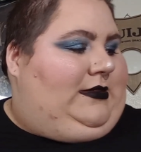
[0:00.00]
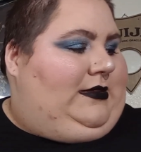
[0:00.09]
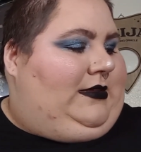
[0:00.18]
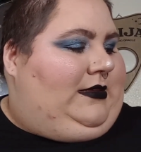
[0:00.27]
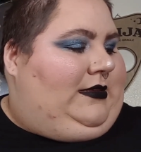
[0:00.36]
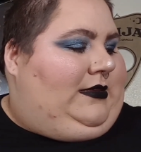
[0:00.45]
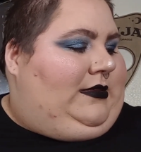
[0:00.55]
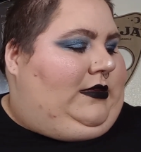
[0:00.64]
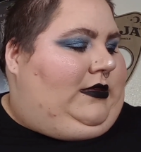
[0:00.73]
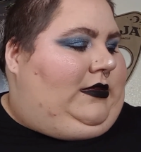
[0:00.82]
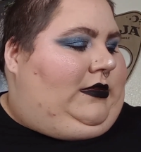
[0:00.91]

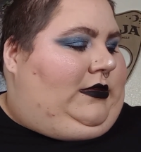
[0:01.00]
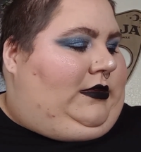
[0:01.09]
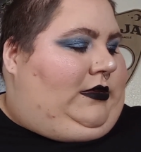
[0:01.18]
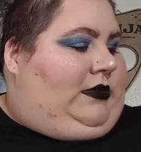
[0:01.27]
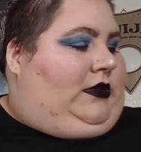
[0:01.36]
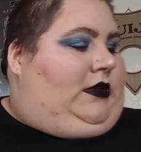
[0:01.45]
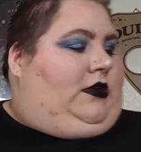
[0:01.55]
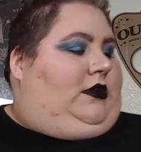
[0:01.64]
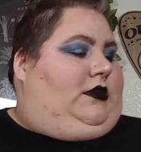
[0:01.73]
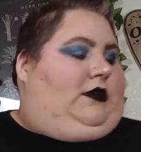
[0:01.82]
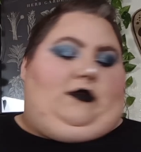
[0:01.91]

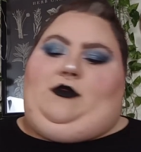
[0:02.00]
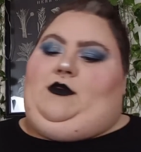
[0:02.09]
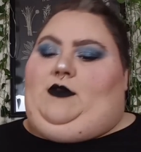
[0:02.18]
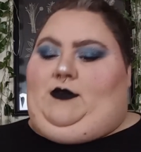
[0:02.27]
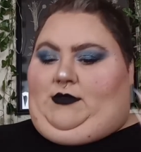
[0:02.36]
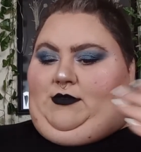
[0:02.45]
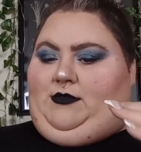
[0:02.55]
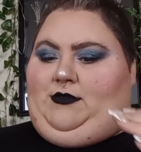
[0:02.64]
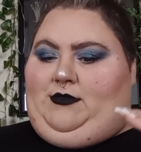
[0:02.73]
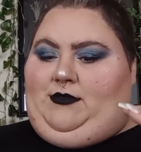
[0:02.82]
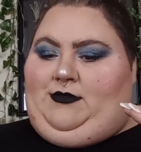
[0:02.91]
[no speech]